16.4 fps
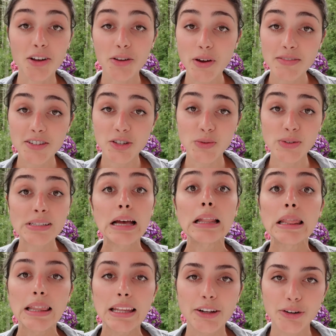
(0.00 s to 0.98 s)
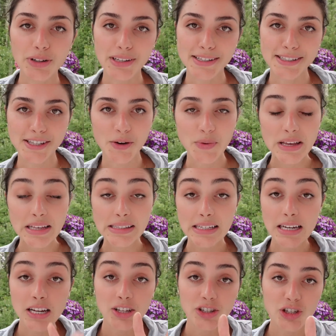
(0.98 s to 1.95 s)
you have to do is literally so
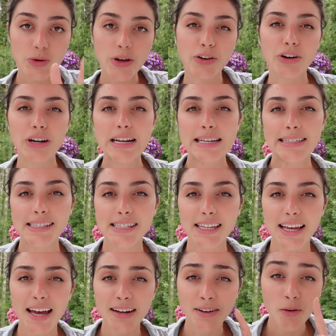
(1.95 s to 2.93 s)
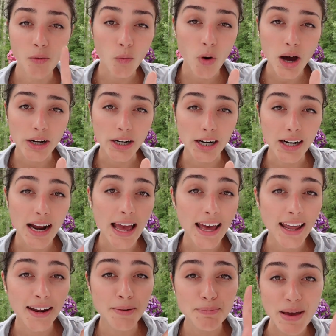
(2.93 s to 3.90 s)
easy. 2 ingredients again, water
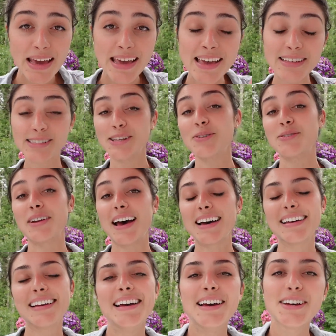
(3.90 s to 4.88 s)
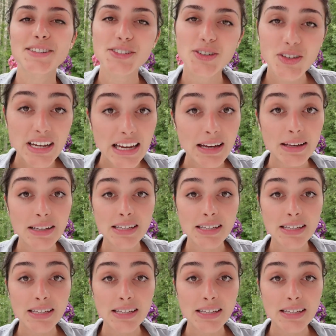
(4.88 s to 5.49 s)
and baking soda. So take a